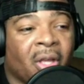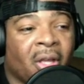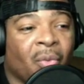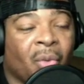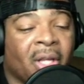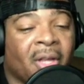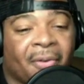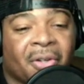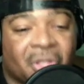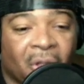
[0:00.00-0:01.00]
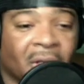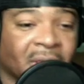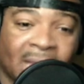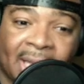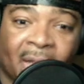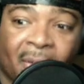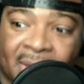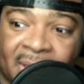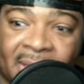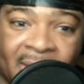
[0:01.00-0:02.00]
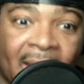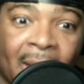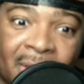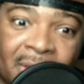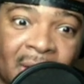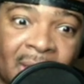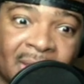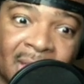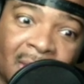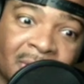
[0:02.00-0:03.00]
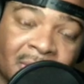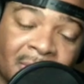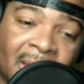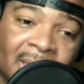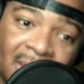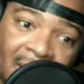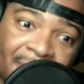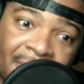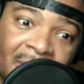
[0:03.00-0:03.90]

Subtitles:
one of your first thoughts is like, yo, is he out there trying to sell some of that stuff?